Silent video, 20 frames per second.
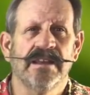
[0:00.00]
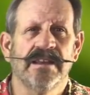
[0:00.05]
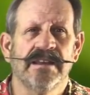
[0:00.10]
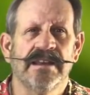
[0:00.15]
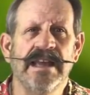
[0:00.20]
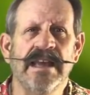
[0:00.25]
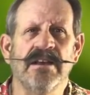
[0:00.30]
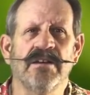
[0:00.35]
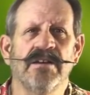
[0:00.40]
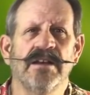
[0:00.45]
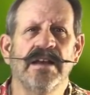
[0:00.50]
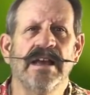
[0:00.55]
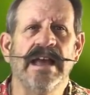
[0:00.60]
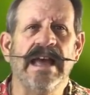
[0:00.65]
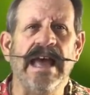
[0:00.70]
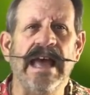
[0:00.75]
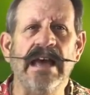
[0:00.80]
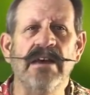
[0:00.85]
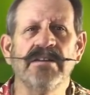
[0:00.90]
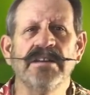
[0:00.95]
Now,
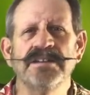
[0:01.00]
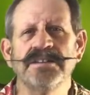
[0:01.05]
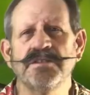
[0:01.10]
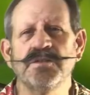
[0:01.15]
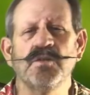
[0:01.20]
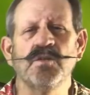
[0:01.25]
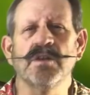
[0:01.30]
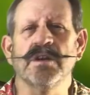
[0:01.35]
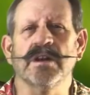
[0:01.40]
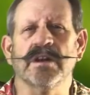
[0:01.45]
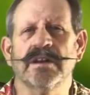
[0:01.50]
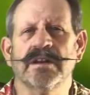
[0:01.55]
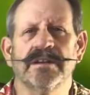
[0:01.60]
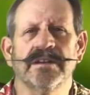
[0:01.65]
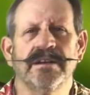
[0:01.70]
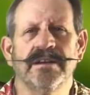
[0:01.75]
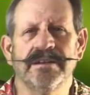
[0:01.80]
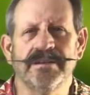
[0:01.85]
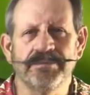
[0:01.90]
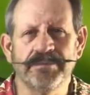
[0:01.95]
how does it work?
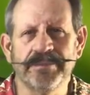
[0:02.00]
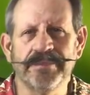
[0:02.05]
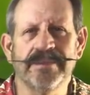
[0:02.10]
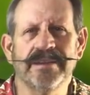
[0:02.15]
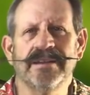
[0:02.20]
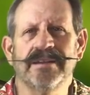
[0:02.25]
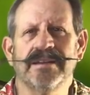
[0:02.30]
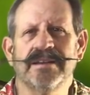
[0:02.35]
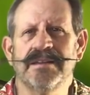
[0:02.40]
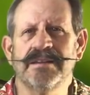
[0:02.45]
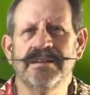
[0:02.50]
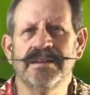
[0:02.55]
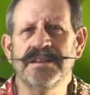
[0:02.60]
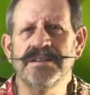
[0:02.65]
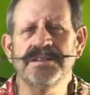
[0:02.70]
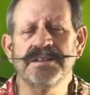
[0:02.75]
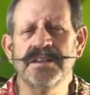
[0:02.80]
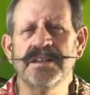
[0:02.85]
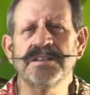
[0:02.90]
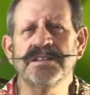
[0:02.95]

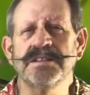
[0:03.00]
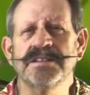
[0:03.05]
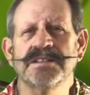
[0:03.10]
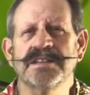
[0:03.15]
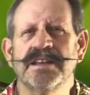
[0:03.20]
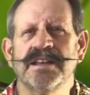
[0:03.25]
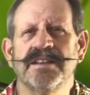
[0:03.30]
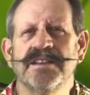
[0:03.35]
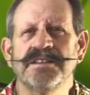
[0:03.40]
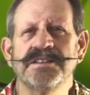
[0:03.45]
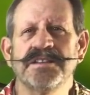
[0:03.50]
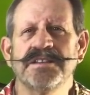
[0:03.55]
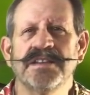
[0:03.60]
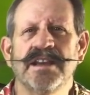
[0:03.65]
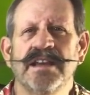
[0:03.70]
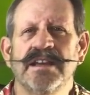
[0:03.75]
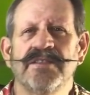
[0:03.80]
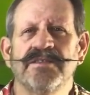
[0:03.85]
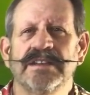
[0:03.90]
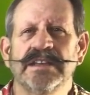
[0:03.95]
This, this, is a, this is
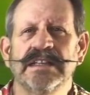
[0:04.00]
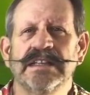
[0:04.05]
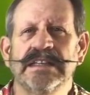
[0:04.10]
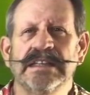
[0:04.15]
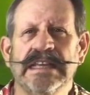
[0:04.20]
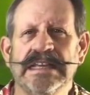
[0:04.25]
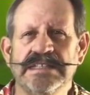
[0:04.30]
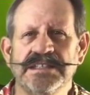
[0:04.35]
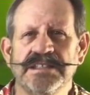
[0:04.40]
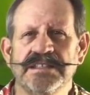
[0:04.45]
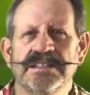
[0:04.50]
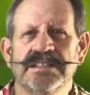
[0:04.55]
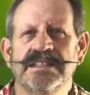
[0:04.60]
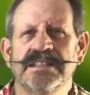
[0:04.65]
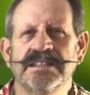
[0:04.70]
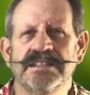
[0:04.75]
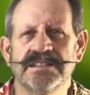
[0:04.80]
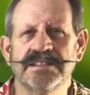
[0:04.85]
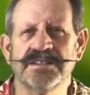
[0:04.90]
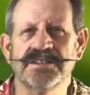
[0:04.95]
kind of a little lesson
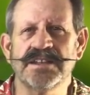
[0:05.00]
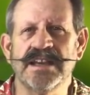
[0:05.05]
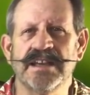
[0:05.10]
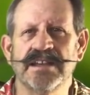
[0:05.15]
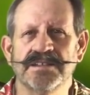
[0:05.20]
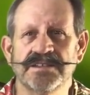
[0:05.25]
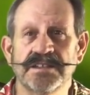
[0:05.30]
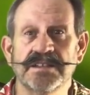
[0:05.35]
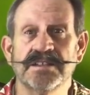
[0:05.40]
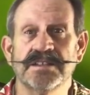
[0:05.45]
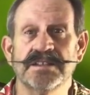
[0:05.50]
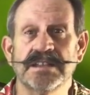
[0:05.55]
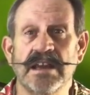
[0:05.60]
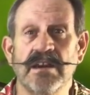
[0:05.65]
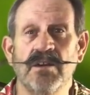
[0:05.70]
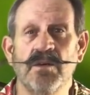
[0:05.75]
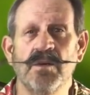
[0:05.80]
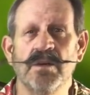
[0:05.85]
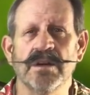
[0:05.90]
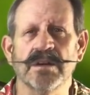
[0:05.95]
in science. This is
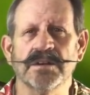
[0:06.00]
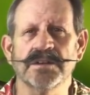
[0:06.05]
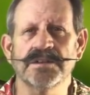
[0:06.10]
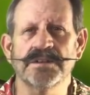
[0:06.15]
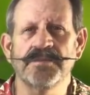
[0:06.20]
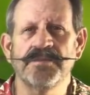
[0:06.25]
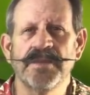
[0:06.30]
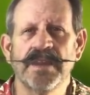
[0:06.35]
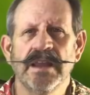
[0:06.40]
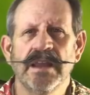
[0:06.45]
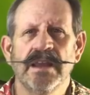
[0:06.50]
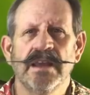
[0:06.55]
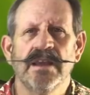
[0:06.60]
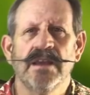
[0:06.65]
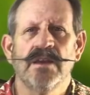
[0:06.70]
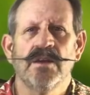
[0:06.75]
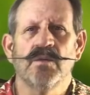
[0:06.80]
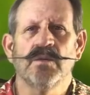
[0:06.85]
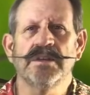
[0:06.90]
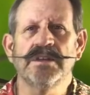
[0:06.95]
how it works.
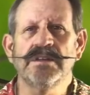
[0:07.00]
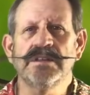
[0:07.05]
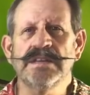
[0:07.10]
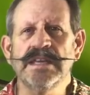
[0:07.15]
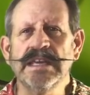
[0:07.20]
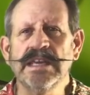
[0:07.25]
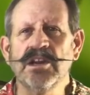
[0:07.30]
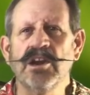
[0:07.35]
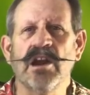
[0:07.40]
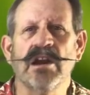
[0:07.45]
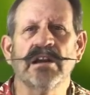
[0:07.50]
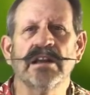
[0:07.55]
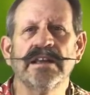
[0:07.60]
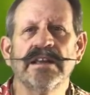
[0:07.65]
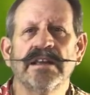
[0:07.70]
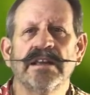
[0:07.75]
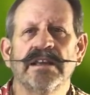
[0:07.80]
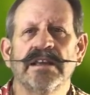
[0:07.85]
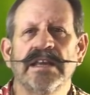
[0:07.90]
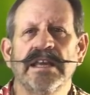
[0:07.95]
When you take
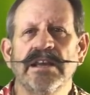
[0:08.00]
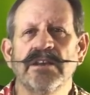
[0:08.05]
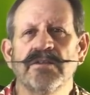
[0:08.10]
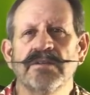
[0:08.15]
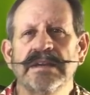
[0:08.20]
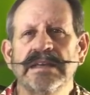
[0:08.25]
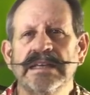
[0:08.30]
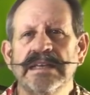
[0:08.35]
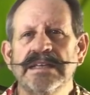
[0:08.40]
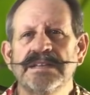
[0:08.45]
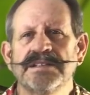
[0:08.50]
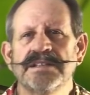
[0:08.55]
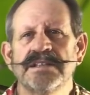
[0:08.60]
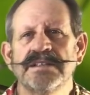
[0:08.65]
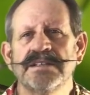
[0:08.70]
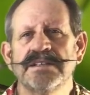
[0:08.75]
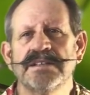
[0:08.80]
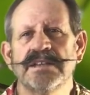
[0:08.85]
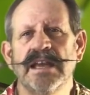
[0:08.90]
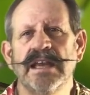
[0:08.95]
garlic, it
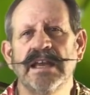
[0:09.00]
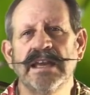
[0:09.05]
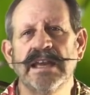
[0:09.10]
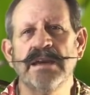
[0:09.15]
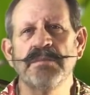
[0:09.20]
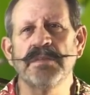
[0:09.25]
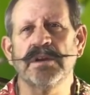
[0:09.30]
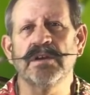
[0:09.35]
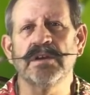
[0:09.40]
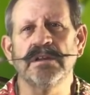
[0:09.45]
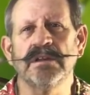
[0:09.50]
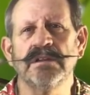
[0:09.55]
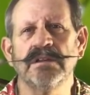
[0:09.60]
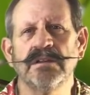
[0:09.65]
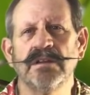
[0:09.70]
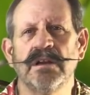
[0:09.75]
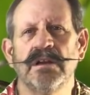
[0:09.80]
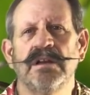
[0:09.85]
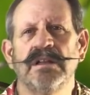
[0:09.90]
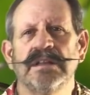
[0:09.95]
releases a chemical
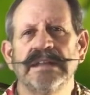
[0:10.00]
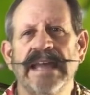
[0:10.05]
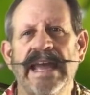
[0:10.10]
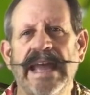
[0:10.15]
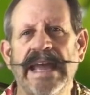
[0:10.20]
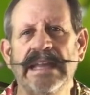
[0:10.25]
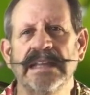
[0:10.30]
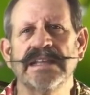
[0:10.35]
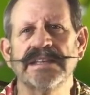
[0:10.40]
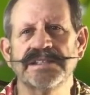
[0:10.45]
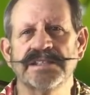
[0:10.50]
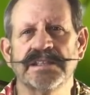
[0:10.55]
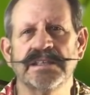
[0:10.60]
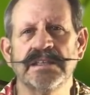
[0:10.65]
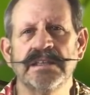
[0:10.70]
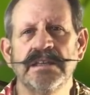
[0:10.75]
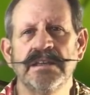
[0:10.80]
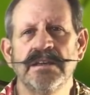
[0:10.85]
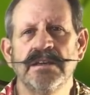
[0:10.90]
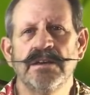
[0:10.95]
called
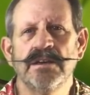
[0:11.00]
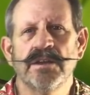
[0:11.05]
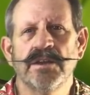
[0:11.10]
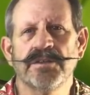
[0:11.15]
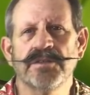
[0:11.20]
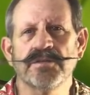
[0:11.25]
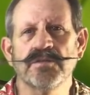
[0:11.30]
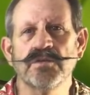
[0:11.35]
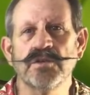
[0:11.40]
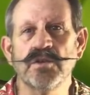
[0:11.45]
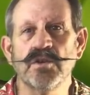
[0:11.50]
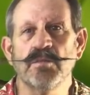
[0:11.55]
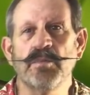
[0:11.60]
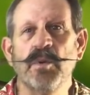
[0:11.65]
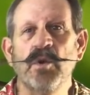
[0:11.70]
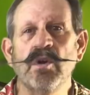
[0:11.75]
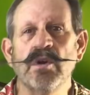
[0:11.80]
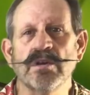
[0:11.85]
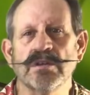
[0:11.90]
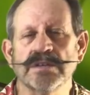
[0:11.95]
allicin through your
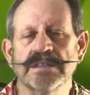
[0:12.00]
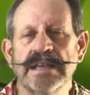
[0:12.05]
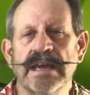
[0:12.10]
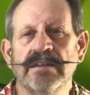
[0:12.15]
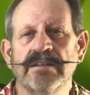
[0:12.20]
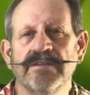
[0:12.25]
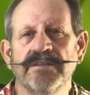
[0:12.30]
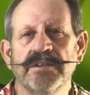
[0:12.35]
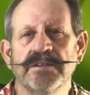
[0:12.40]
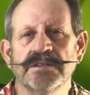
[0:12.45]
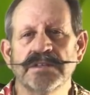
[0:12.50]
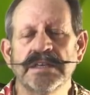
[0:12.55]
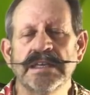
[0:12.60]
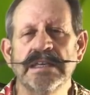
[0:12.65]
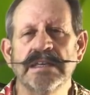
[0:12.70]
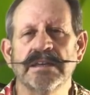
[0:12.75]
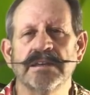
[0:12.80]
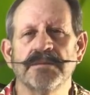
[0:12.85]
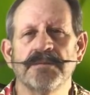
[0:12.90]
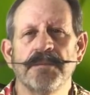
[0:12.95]
pores, out of your
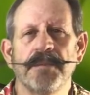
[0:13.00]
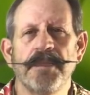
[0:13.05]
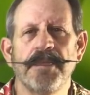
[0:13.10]
skin.